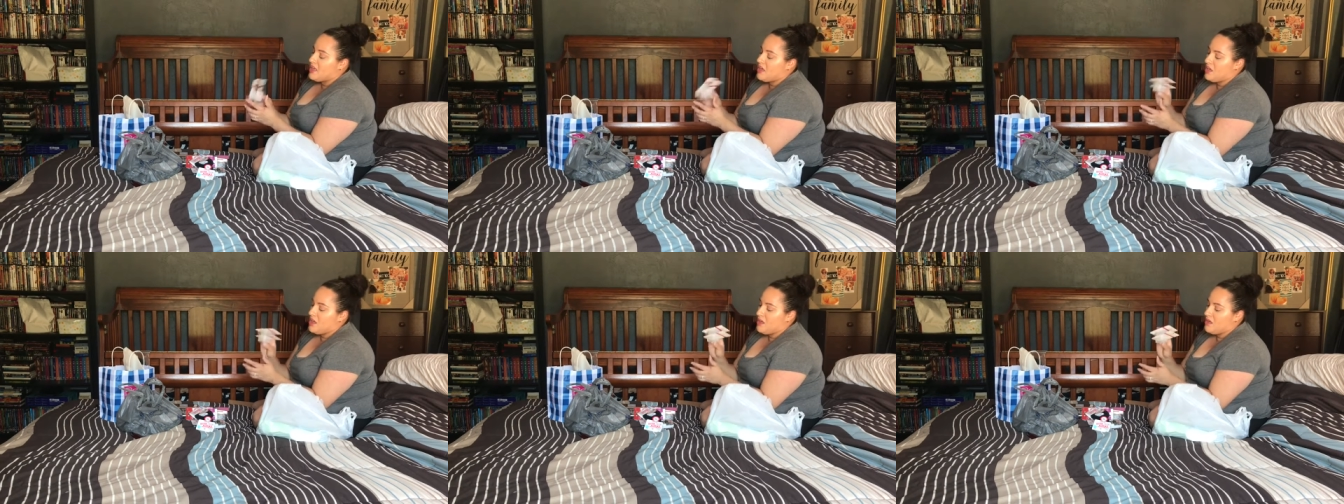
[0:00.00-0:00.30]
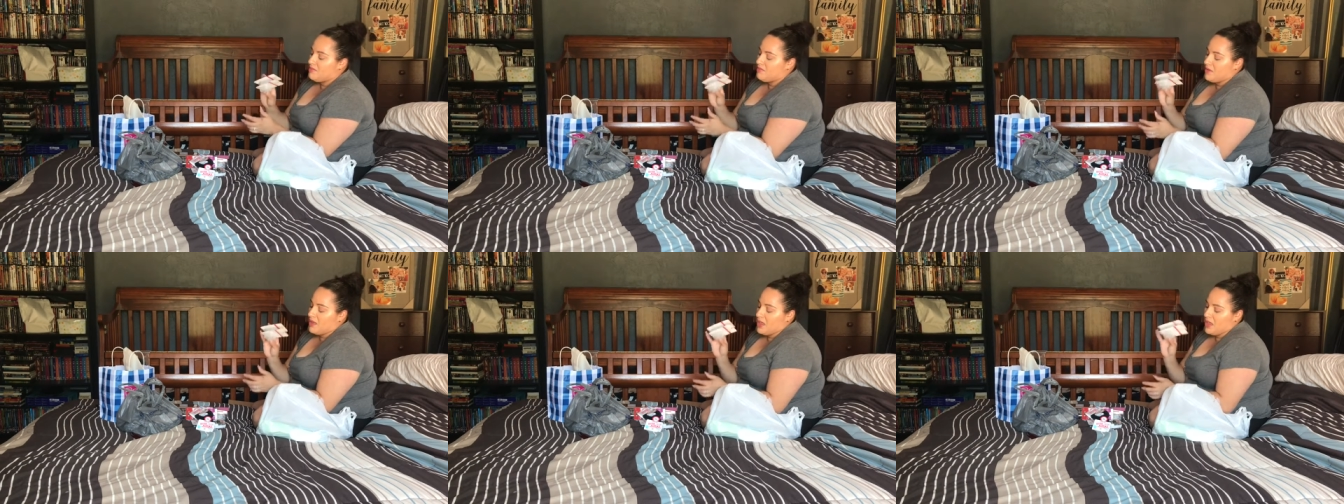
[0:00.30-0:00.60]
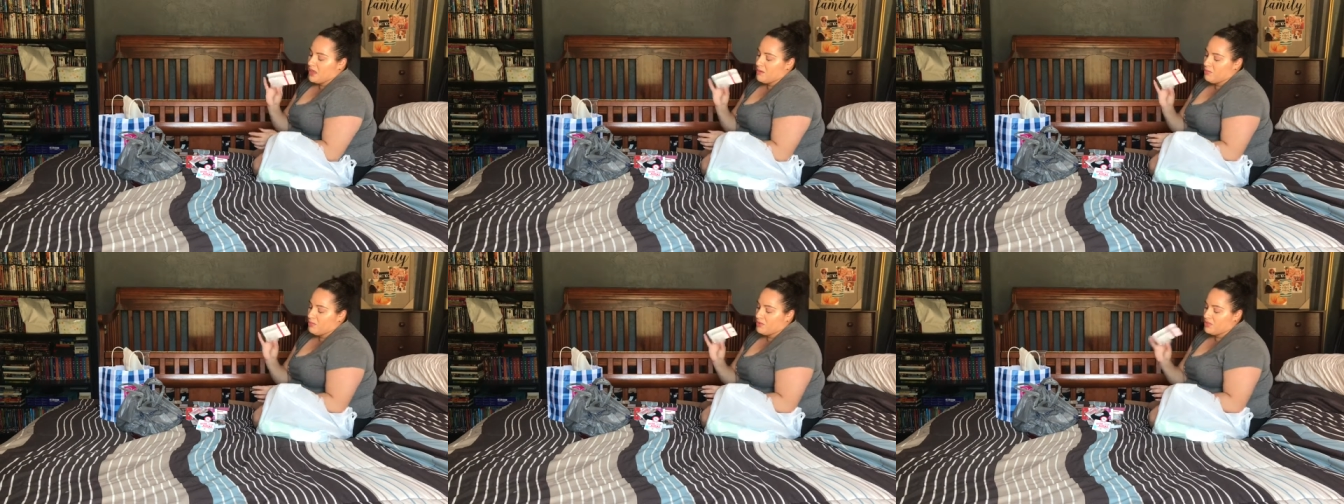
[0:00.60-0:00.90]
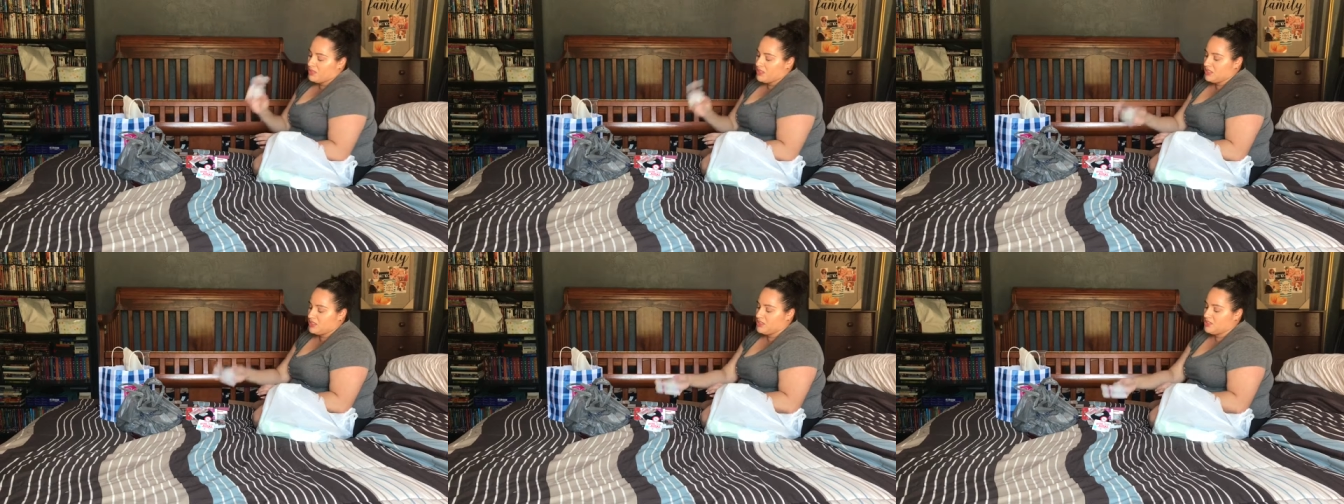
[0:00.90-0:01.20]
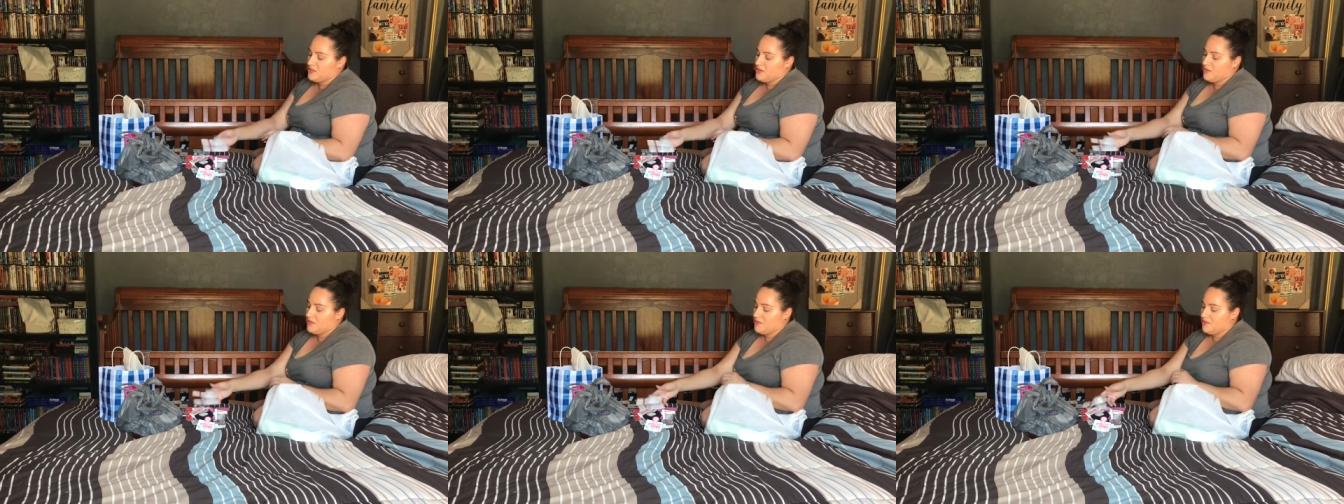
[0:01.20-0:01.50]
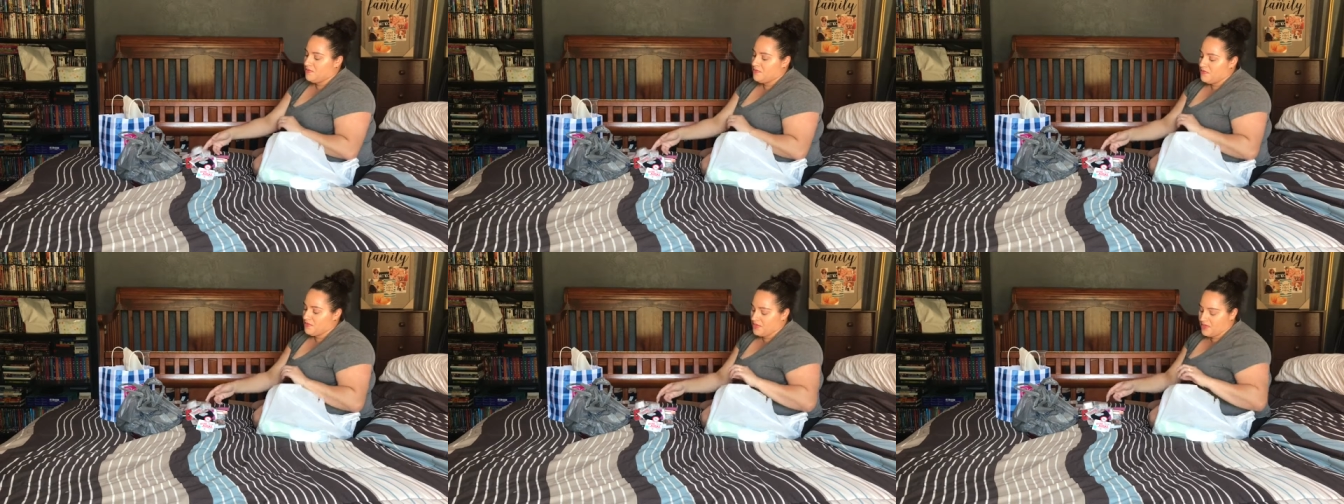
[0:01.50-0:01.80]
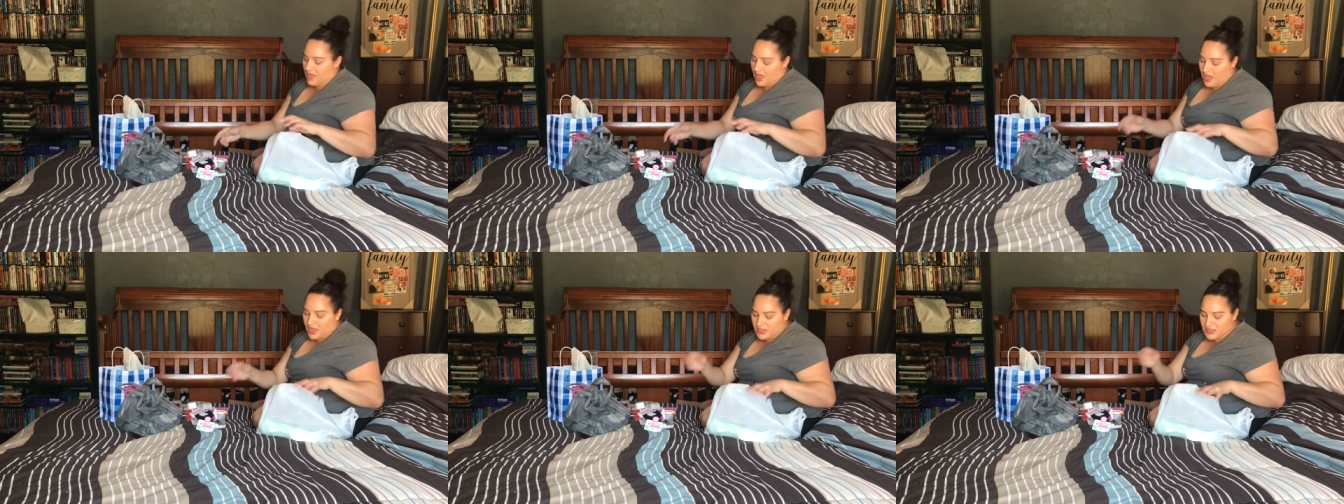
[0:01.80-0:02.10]
Um, I bought these for
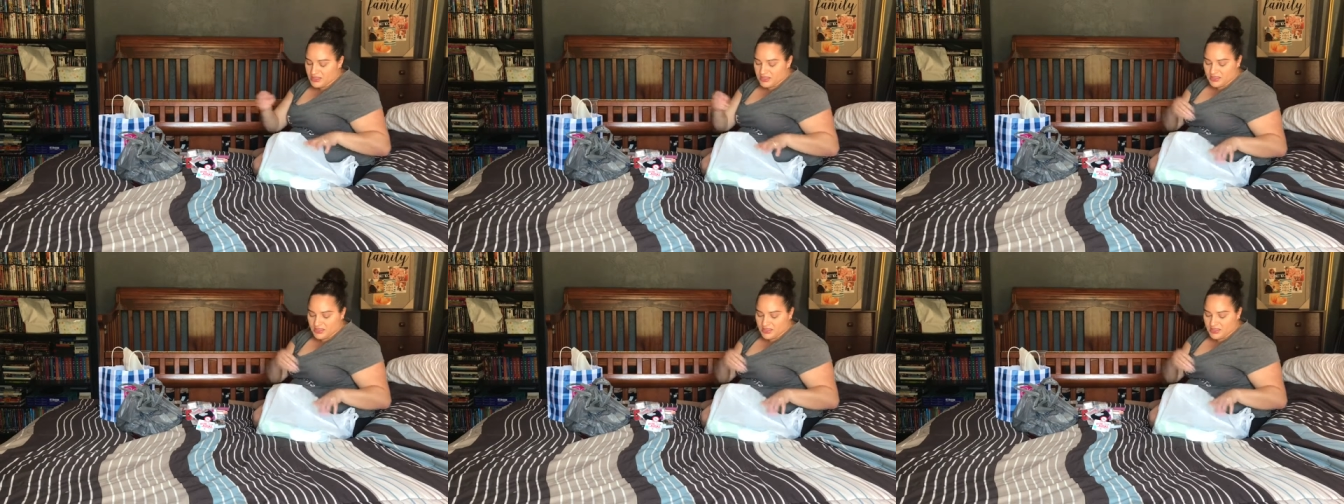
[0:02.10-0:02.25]
that.